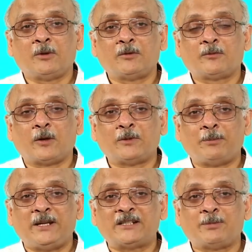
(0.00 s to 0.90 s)
from the
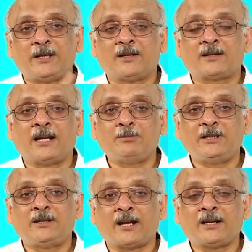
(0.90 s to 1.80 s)
pacemaker can
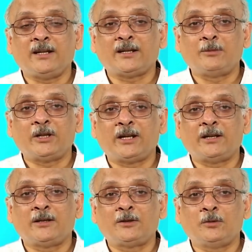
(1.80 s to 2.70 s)
be directly
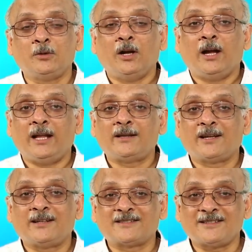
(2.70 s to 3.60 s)
communicated to
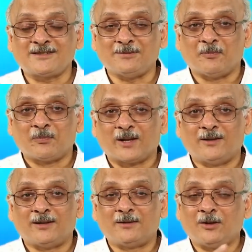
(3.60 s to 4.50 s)
healthcare system.
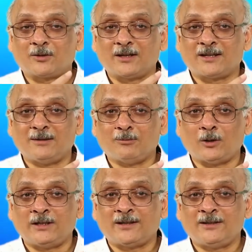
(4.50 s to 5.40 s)
Doctor can
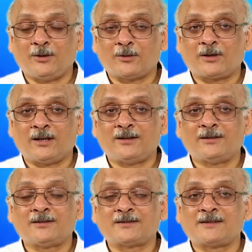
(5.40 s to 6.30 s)
monitor
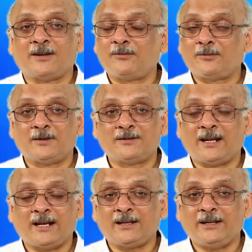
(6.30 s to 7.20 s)
your stuff
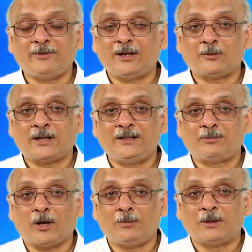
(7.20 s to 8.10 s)
directly without any
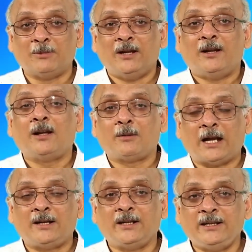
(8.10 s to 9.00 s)
problem.
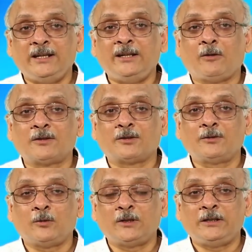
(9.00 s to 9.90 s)
And he also
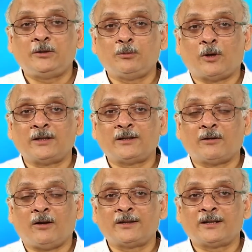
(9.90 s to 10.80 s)
don't need to
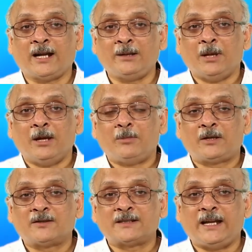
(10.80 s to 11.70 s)
monitor all the time,
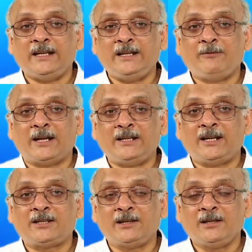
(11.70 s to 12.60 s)
because any
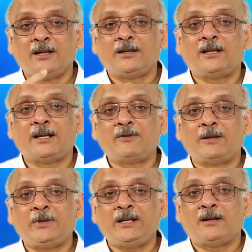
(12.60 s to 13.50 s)
variation there will be,